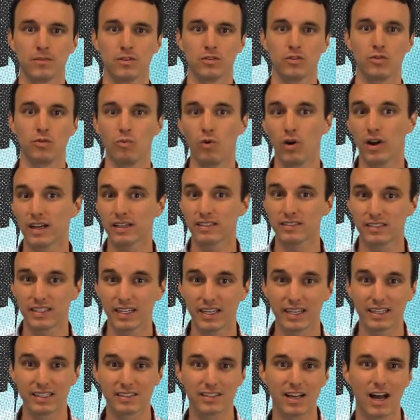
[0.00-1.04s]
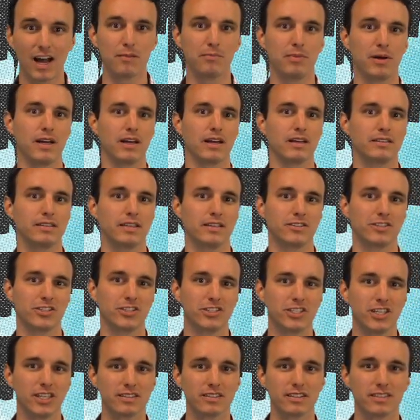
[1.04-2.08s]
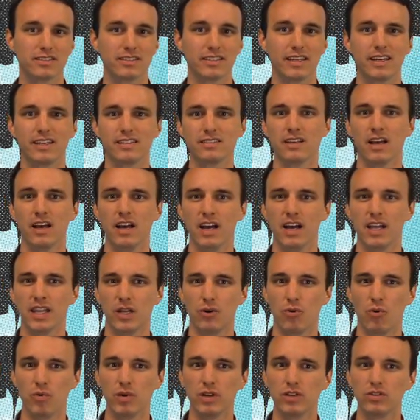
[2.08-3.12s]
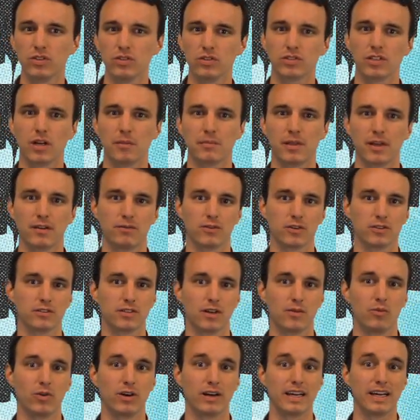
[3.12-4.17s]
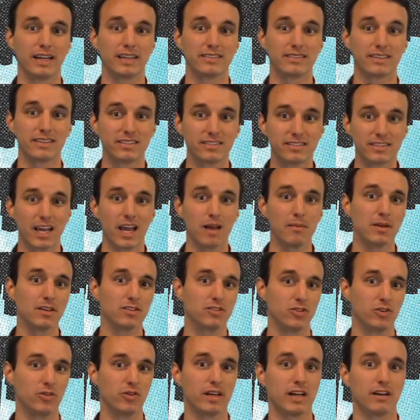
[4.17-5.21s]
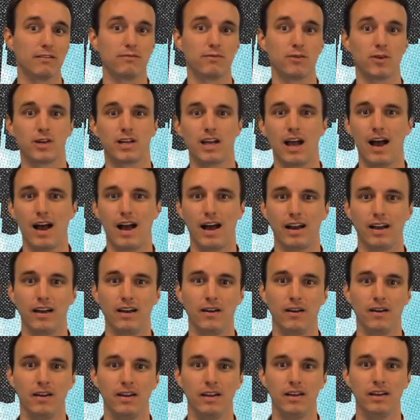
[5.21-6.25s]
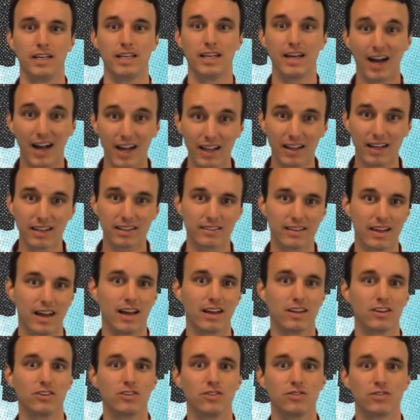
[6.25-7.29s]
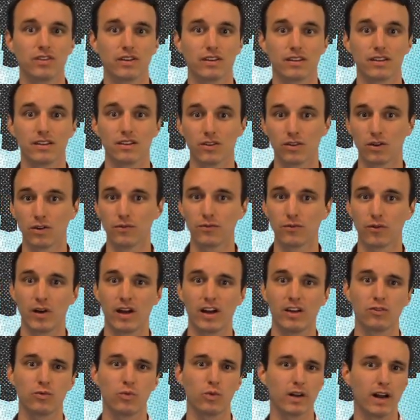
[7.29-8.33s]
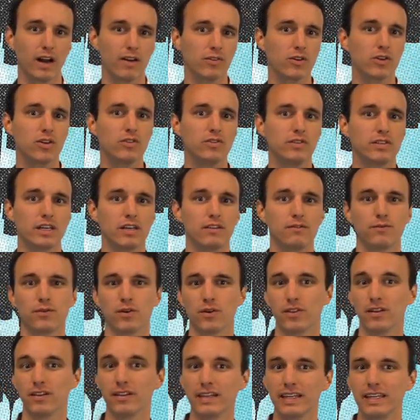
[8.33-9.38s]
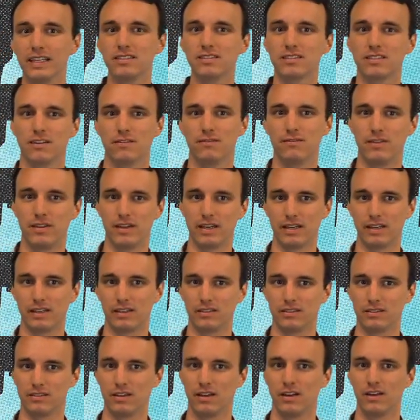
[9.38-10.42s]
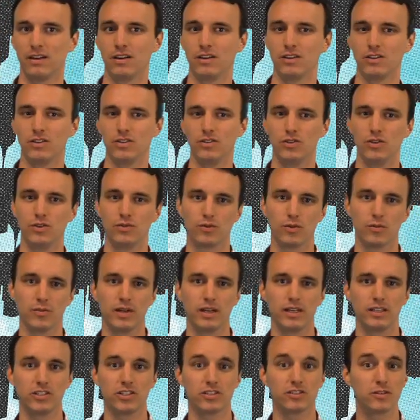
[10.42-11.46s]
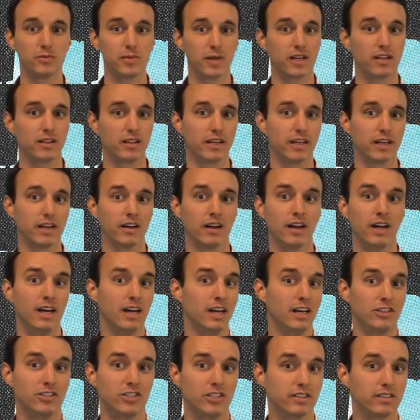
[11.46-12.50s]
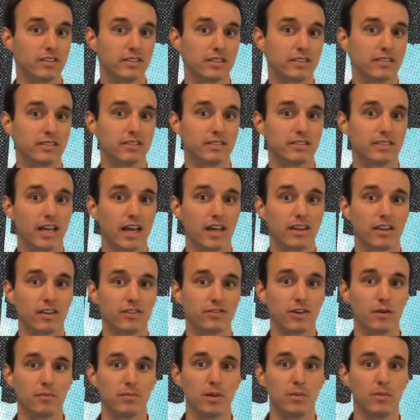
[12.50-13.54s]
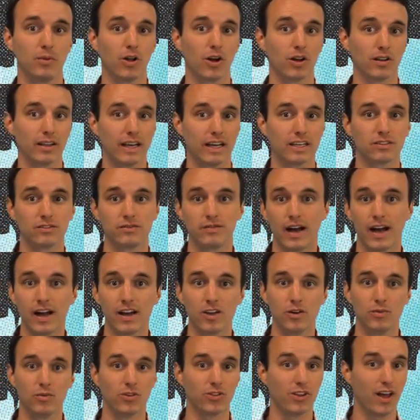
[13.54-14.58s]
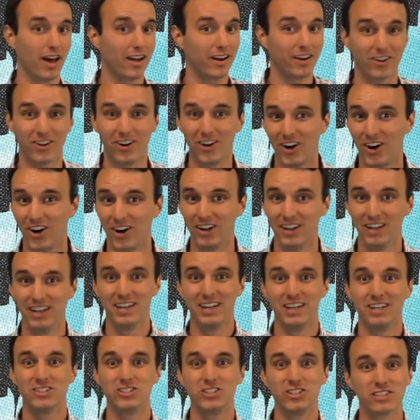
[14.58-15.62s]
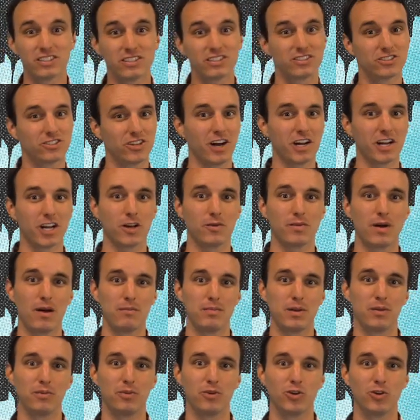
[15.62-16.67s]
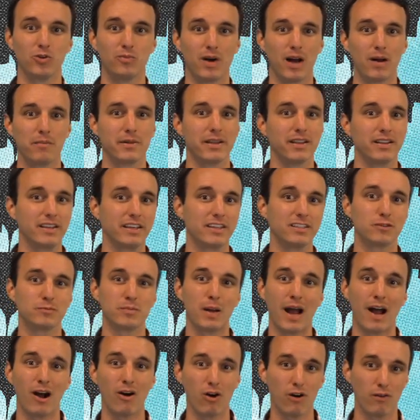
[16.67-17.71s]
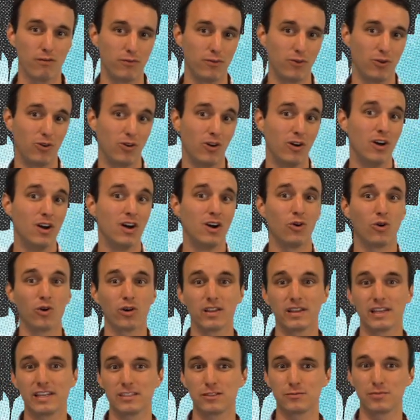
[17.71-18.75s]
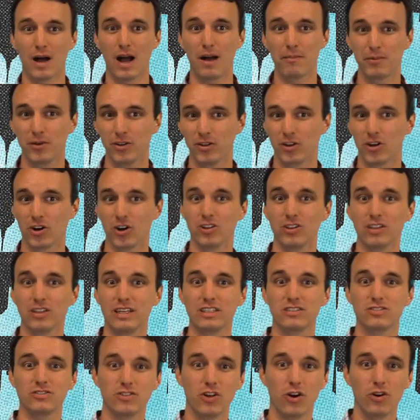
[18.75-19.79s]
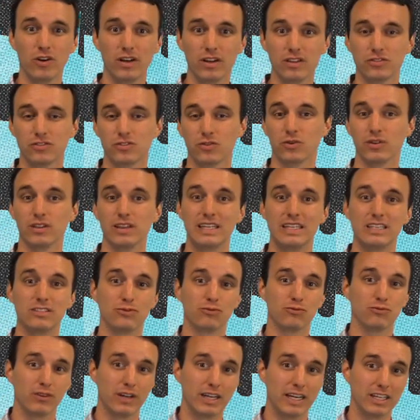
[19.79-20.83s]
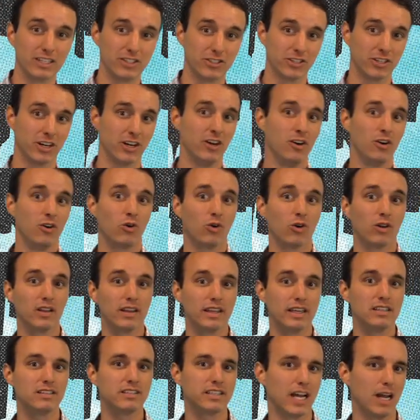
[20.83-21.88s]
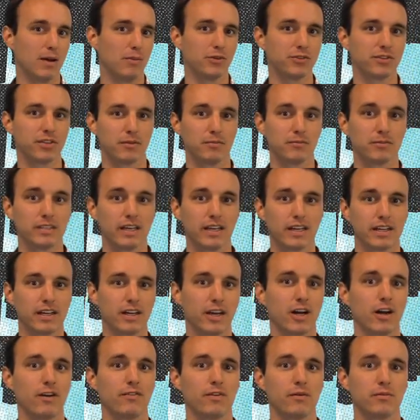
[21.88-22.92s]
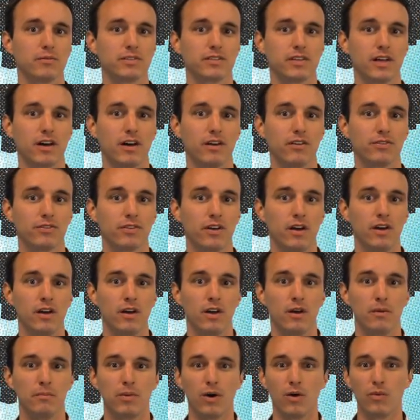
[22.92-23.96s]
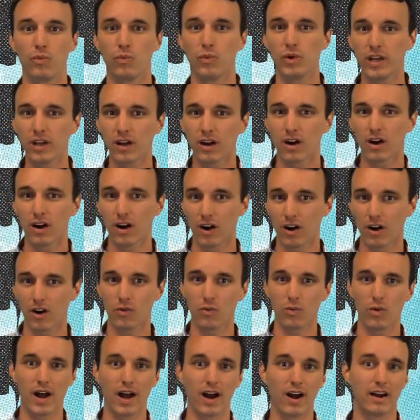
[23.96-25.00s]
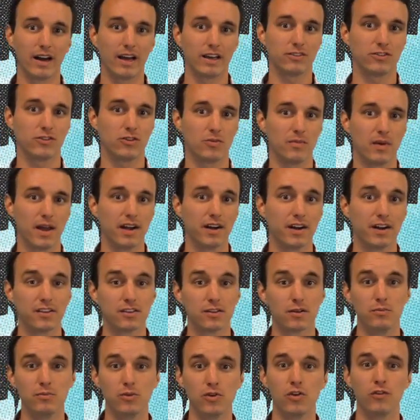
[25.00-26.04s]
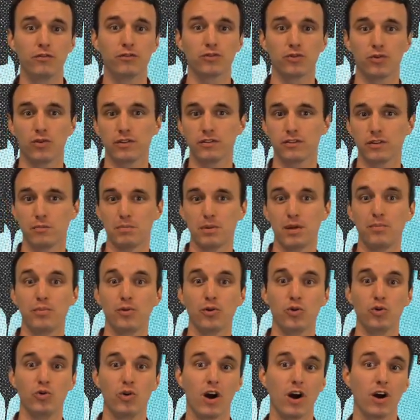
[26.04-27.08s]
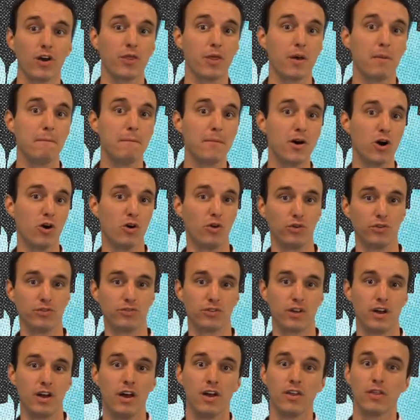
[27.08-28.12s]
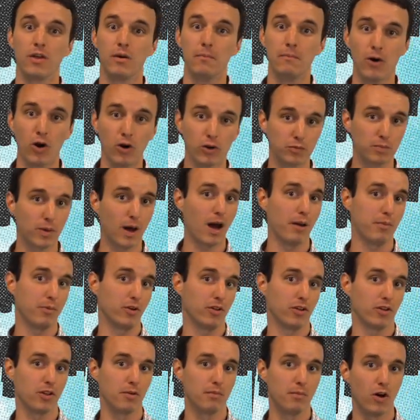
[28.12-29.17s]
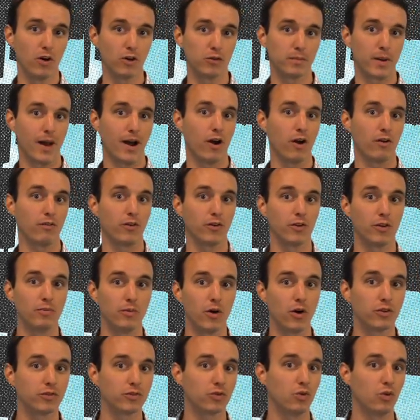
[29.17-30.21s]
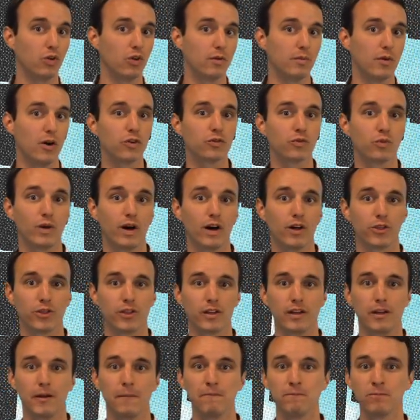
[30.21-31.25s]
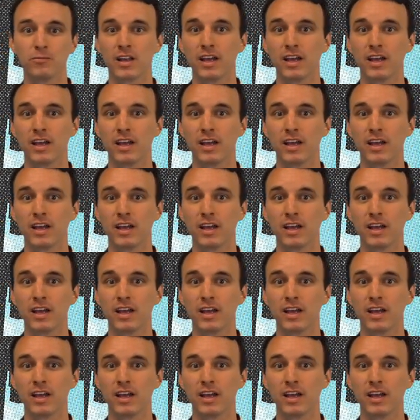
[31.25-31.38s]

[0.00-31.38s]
To what extent is God paying attention? Jesus says that when we do something for someone, it's the same as doing it for God. He highlights that using the little phrase, whatever you did for the least of these, you do for me. Just to be clear, Jesus isn't saying that some people are less valuable, not at all. Jesus is talking about people who might be least powerful or least popular or least noticed or least rich or least able to take care of themselves. but we are hardwired as humanity to move towards the people who are the most popular, the most powerful, the most cool, the most wealthy.